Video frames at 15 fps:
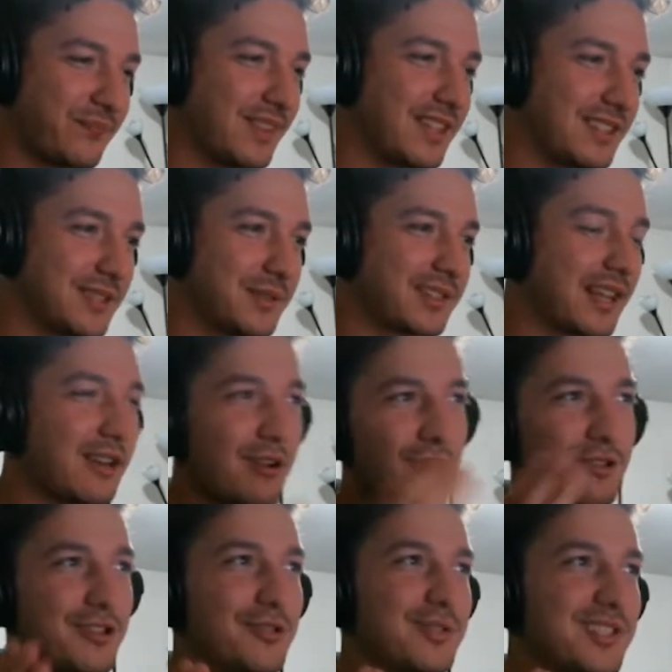So it's like, oh,
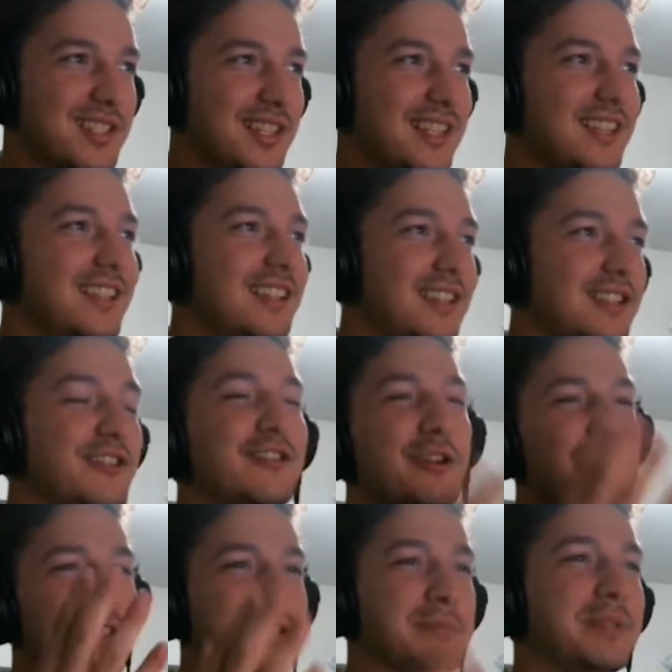you see your nose
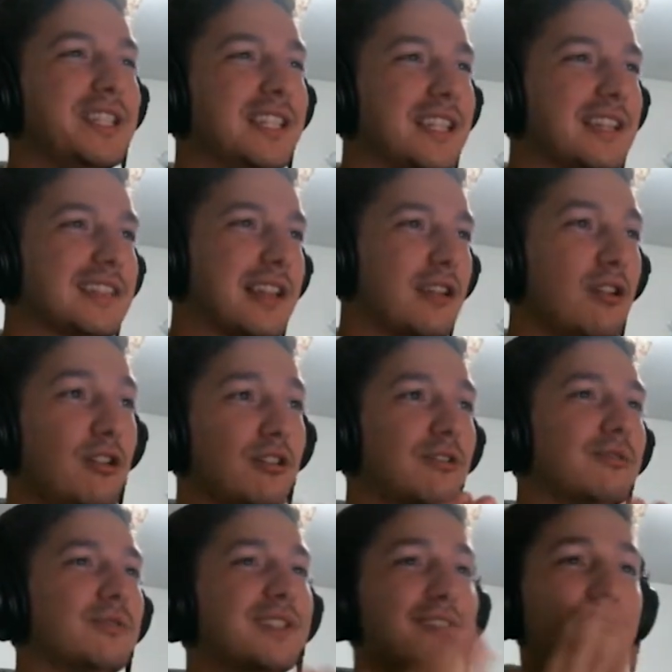is bleeding. It's like, oh,
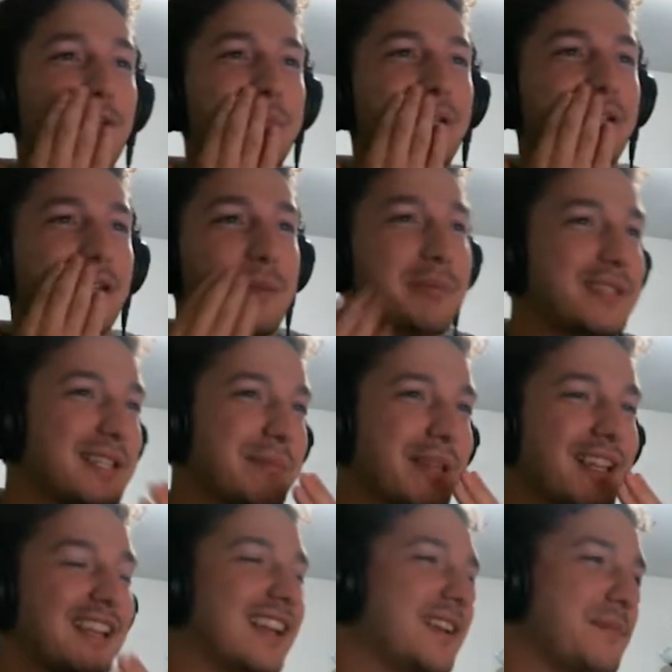what's around me? Could I put something?